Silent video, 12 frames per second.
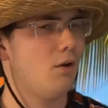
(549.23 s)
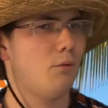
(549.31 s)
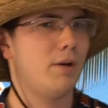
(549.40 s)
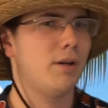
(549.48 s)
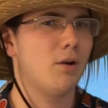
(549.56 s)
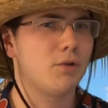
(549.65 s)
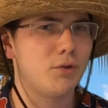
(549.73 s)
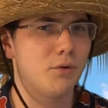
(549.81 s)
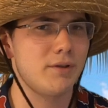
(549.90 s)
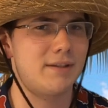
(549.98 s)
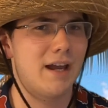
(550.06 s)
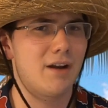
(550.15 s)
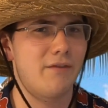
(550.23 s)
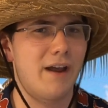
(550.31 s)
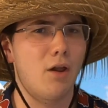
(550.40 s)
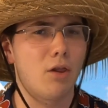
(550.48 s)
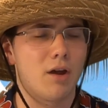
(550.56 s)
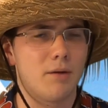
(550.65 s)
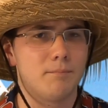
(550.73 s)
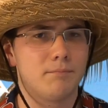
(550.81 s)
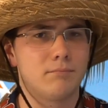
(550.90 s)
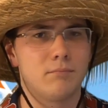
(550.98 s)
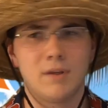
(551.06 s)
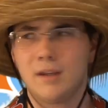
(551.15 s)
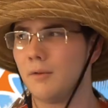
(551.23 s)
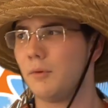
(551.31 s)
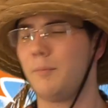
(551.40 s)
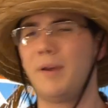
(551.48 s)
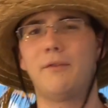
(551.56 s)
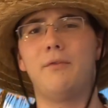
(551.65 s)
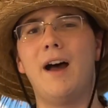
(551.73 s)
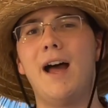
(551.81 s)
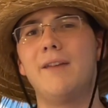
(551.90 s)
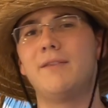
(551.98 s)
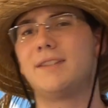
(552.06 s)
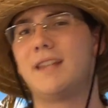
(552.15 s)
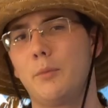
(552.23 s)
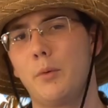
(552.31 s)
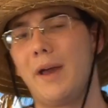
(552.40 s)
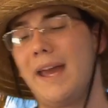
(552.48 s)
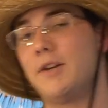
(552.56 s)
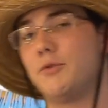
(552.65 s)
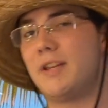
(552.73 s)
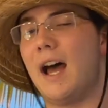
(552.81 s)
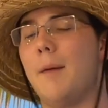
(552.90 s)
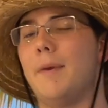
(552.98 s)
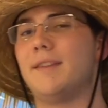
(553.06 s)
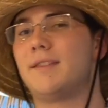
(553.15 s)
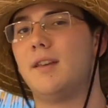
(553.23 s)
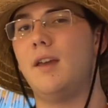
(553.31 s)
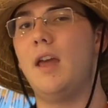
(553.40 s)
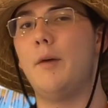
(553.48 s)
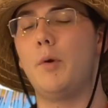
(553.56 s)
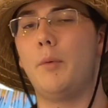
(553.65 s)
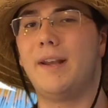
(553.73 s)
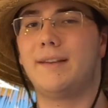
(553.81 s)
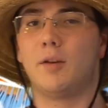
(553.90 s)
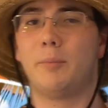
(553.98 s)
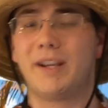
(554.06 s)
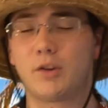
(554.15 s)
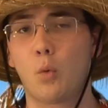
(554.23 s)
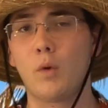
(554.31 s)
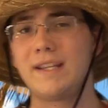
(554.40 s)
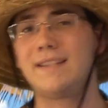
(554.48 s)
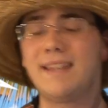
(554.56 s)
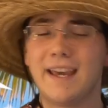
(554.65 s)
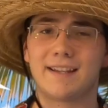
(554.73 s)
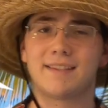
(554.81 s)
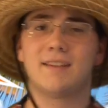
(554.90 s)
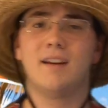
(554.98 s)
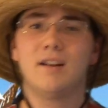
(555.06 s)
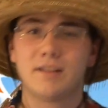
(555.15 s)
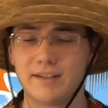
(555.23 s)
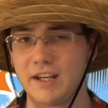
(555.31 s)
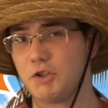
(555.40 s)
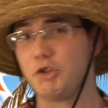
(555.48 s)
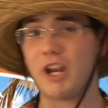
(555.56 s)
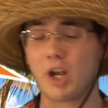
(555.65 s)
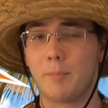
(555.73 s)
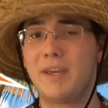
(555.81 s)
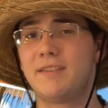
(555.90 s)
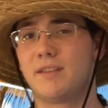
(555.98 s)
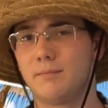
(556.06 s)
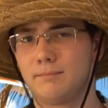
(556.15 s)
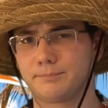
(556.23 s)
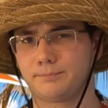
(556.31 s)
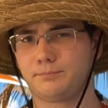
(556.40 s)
We're going to go to a Tagovailoa with pick 5. Instead, we went Andrew Thomas. We waited until pick 26 to take Jacob Eason.